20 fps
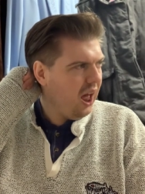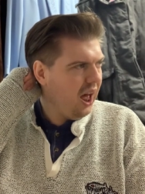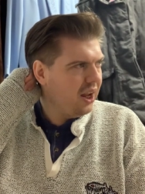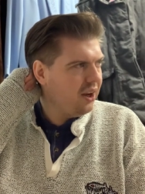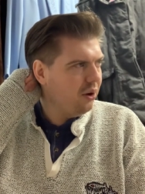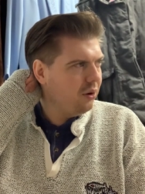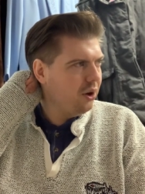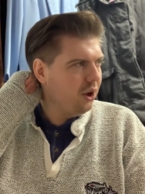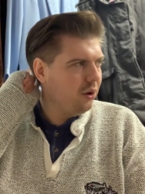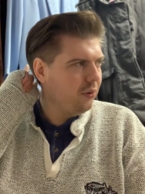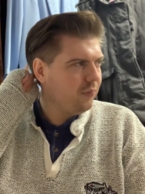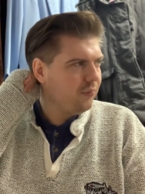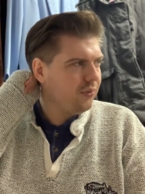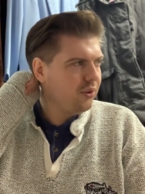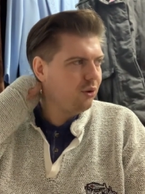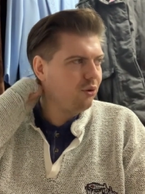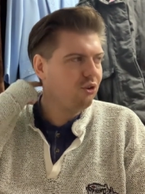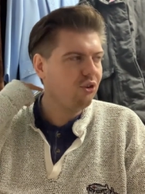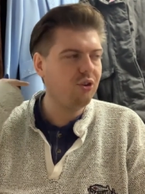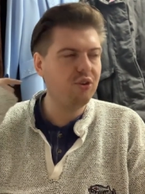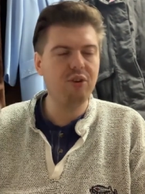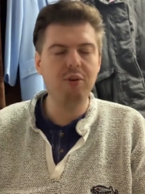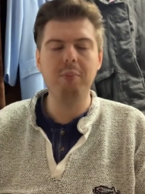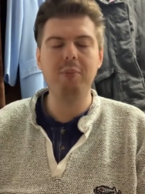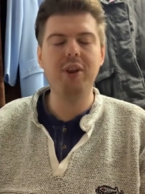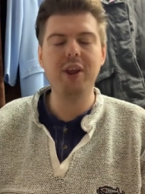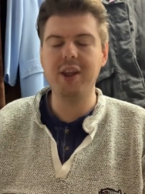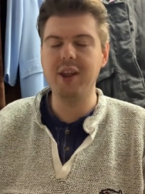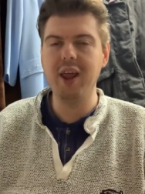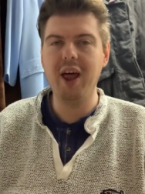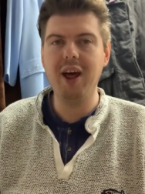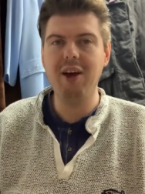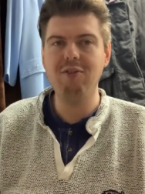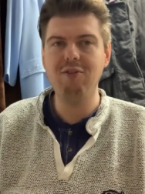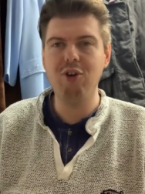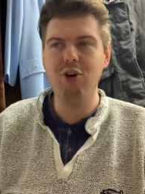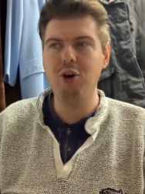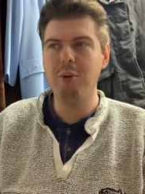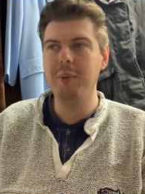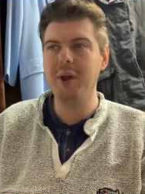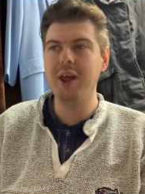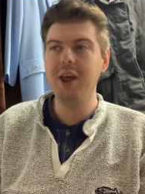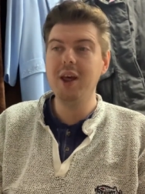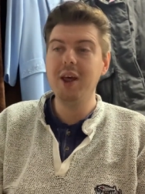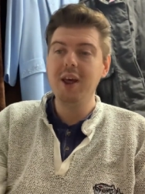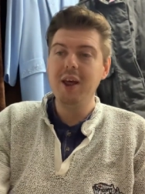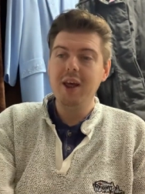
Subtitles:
I don't know, there's just something there for me.